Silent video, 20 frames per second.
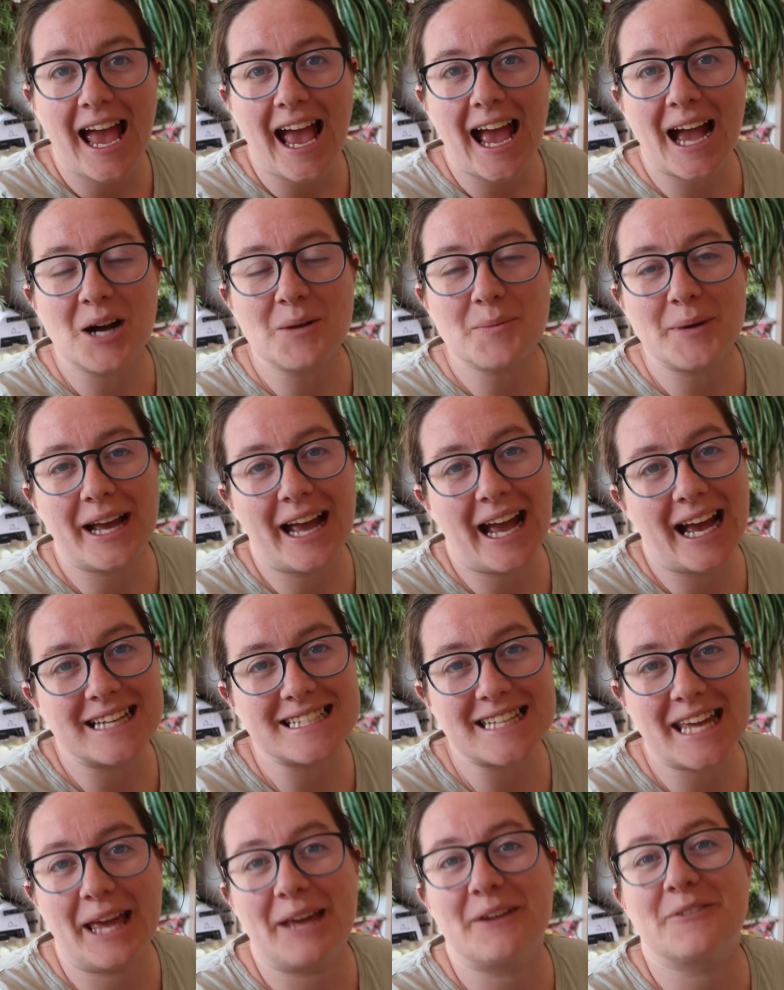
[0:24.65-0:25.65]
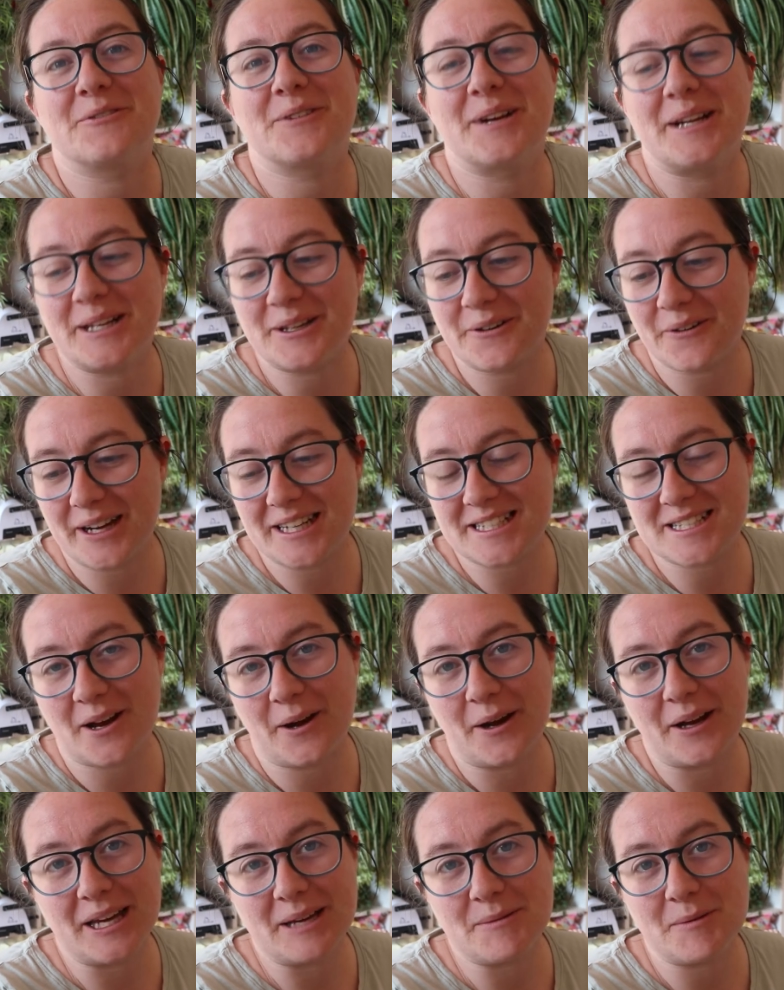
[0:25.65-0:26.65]
Albert had a really great
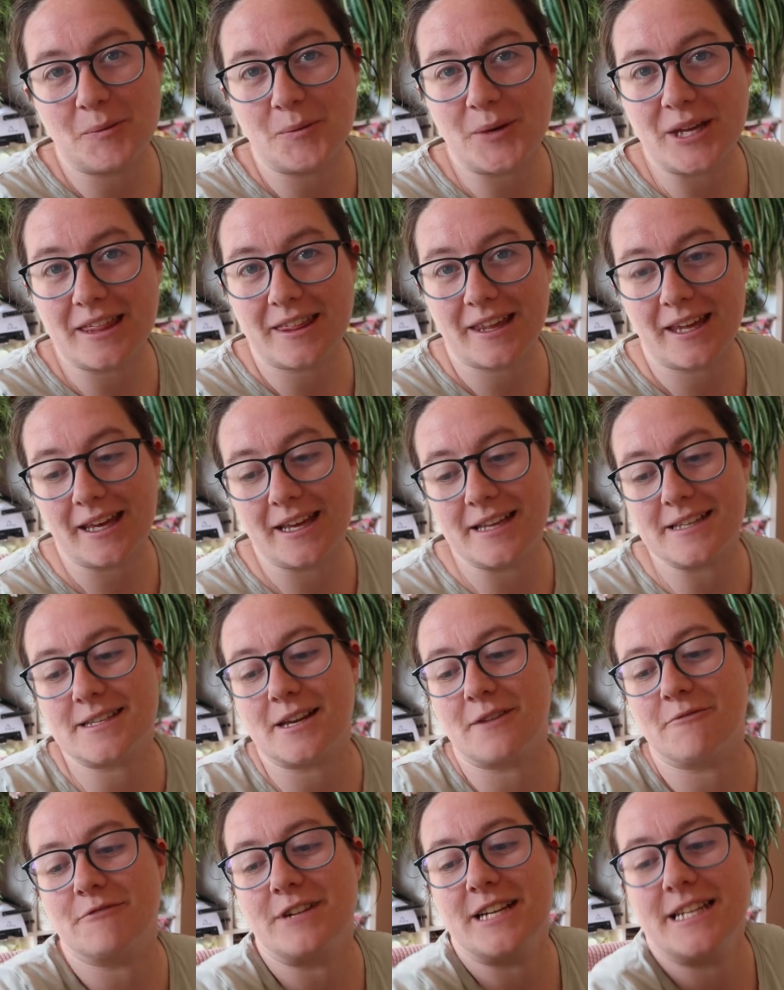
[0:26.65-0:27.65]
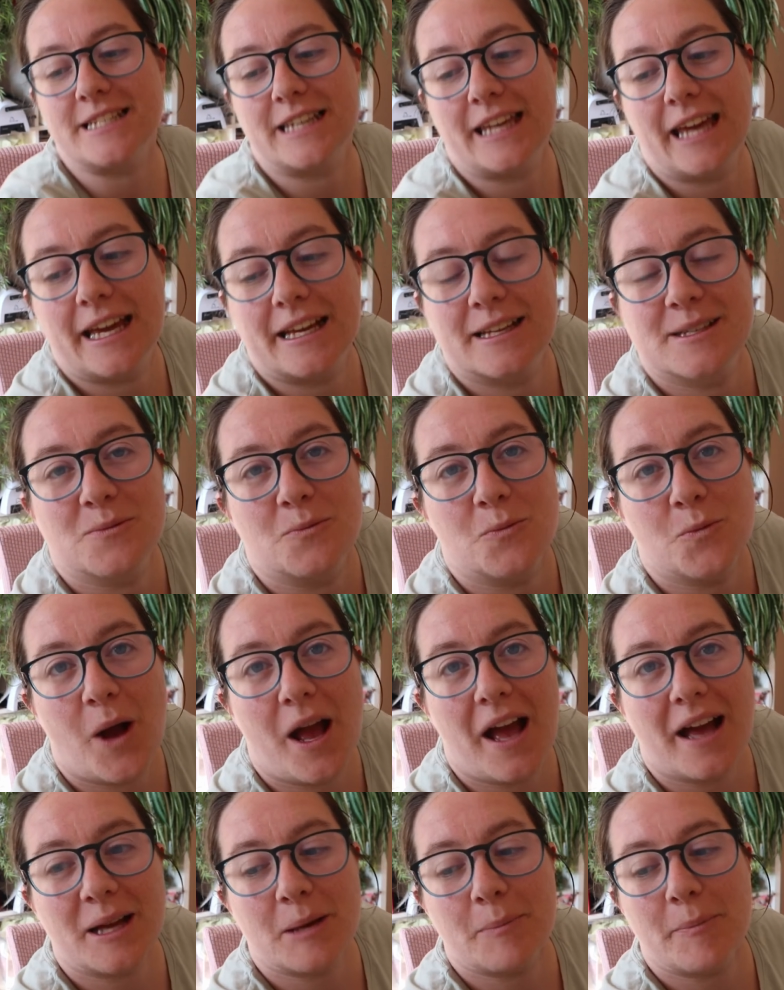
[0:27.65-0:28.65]
time with his Reading Eggs
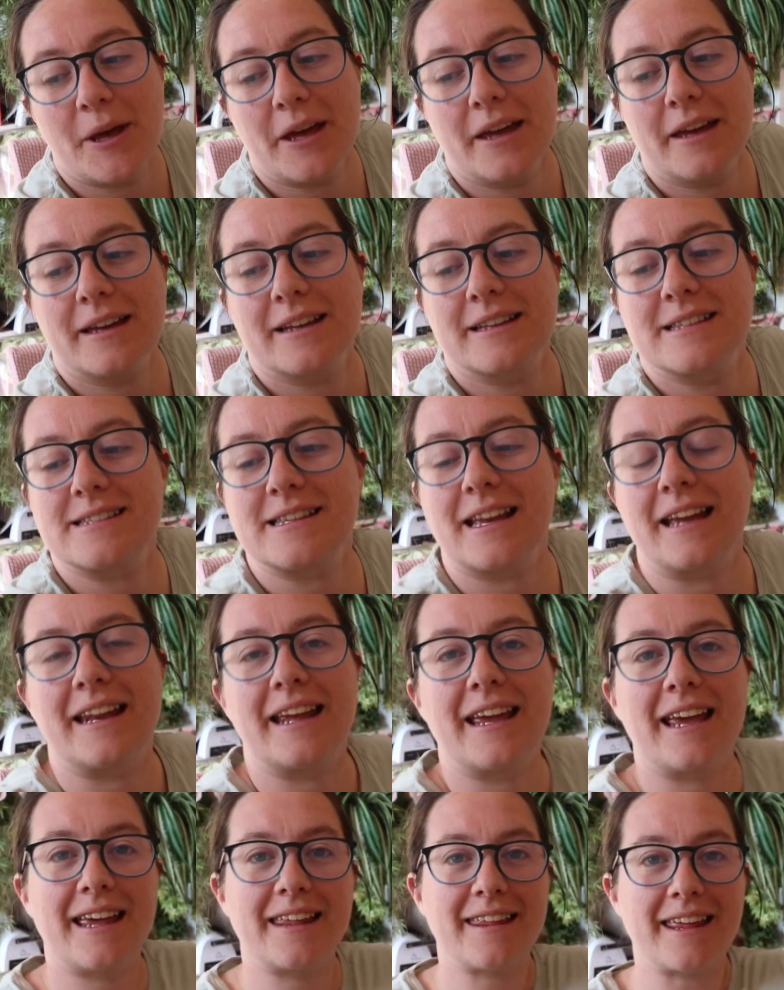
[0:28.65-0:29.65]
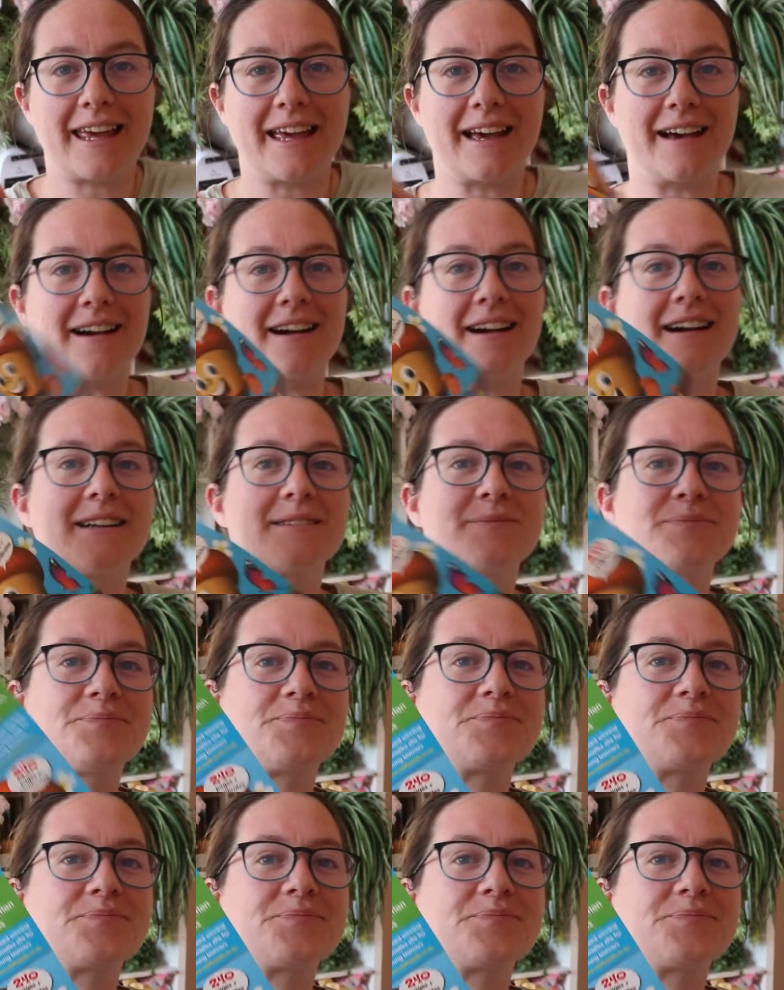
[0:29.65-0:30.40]
workbooks, and here they are.